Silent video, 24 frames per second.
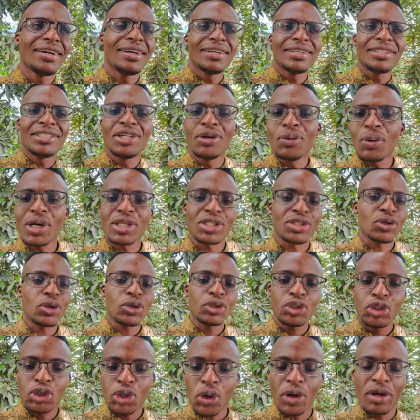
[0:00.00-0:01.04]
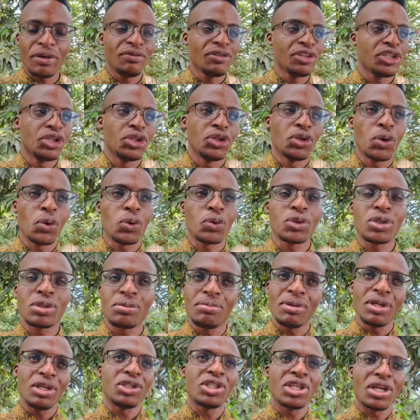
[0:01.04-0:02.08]
she was not sure if she knows
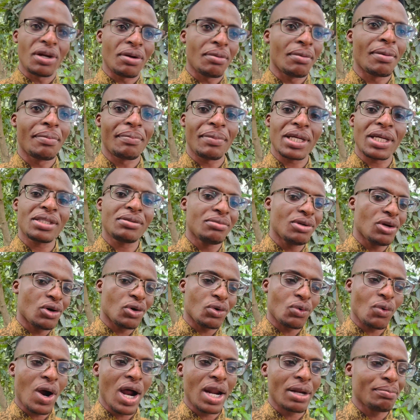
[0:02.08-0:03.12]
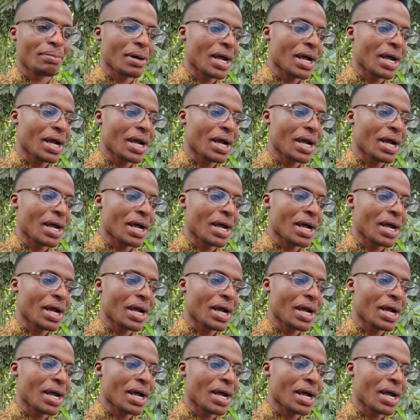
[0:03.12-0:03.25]
me, she remembers me or what,